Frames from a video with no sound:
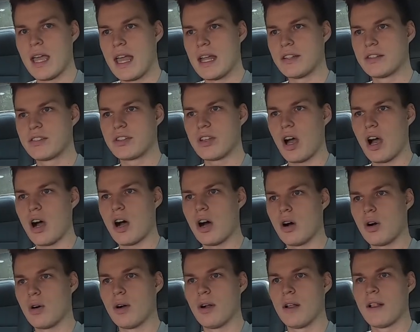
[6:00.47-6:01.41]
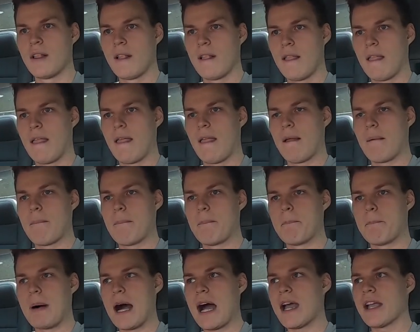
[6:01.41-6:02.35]
And so
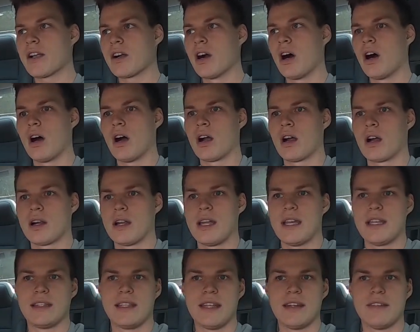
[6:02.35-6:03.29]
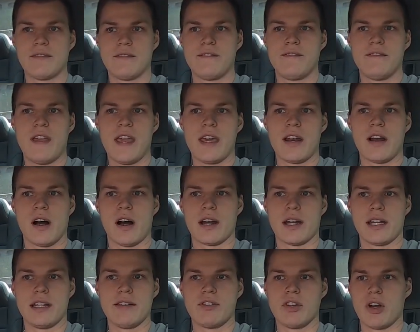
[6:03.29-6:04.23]
my car, it didn't fit
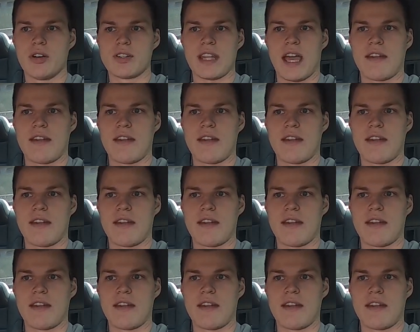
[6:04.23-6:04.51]
on it, even though it was